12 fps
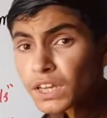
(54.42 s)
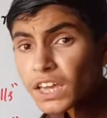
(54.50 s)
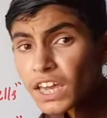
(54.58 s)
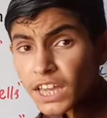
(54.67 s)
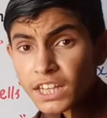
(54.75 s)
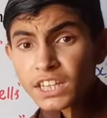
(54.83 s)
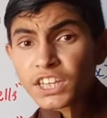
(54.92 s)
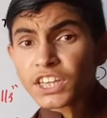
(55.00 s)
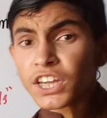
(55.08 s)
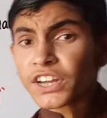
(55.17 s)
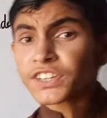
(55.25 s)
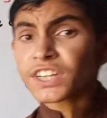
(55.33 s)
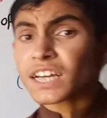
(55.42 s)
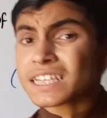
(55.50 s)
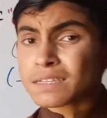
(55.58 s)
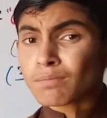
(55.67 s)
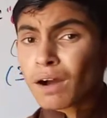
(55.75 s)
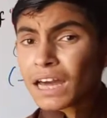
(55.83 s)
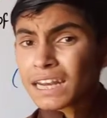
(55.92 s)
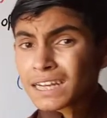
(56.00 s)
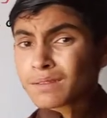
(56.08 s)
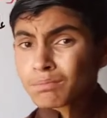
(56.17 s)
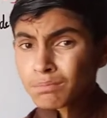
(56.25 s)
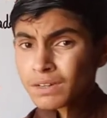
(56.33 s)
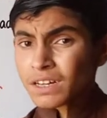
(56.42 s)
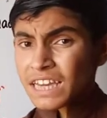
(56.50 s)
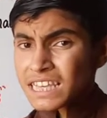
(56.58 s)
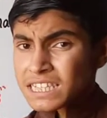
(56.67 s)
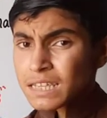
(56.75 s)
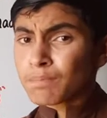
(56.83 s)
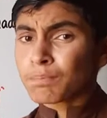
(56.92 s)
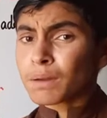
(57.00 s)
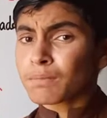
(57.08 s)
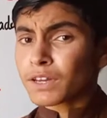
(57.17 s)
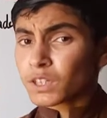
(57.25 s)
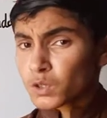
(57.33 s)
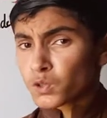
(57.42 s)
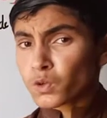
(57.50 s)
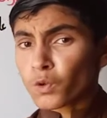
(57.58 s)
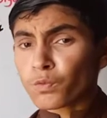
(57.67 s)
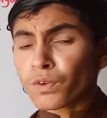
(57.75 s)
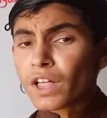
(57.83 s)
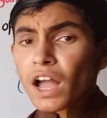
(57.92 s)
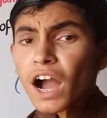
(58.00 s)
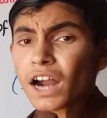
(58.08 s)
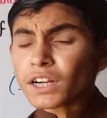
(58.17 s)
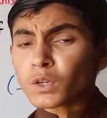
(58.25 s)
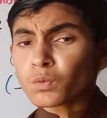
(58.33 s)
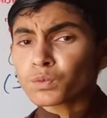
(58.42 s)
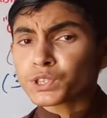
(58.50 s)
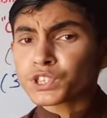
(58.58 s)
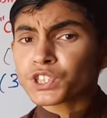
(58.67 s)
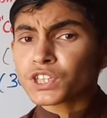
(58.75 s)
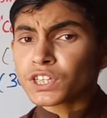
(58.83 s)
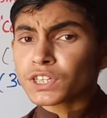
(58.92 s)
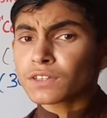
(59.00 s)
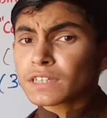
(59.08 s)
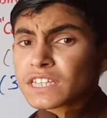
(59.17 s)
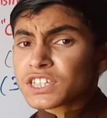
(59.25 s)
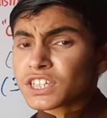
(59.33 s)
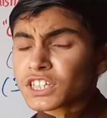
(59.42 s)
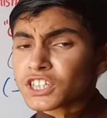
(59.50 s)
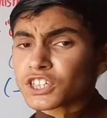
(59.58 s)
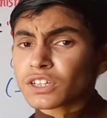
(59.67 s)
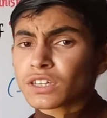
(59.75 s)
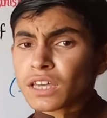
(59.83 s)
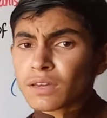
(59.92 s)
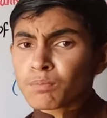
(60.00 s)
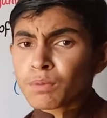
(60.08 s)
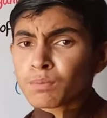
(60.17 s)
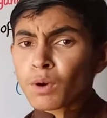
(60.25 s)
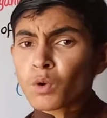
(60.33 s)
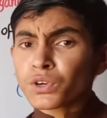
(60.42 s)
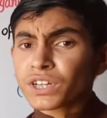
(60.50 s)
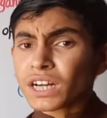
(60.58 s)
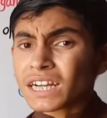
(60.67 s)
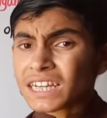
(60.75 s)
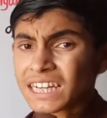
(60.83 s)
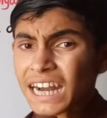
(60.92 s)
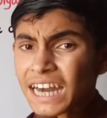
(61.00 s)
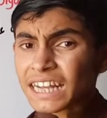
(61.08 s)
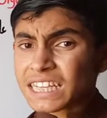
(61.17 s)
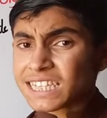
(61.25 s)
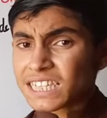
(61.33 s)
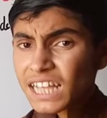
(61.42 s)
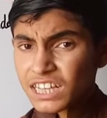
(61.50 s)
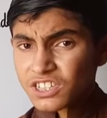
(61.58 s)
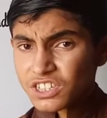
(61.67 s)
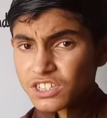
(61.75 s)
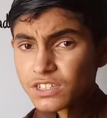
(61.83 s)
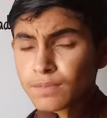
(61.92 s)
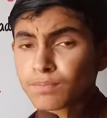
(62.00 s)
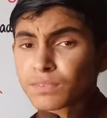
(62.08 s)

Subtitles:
And he had a small, a simple microscope under which he searched about the cork slices.